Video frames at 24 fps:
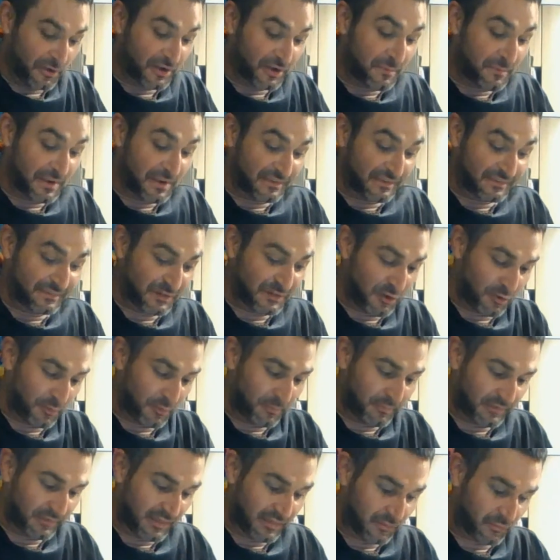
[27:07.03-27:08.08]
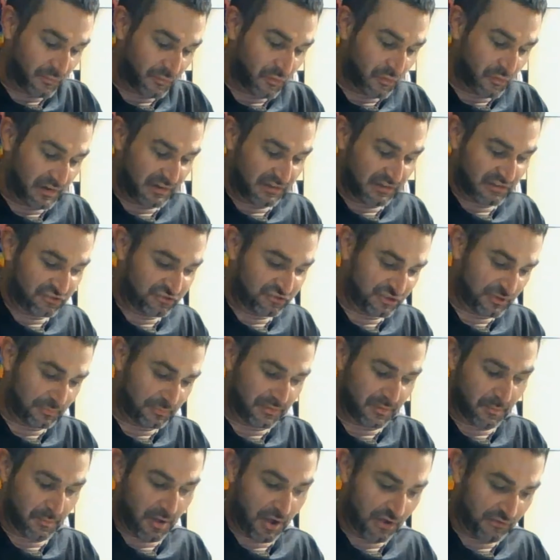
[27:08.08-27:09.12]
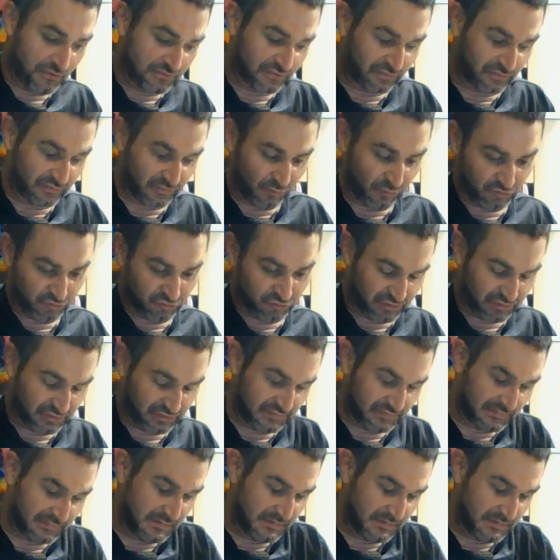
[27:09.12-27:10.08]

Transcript: gonna make soaps, and then we're going to ship them off to soldiers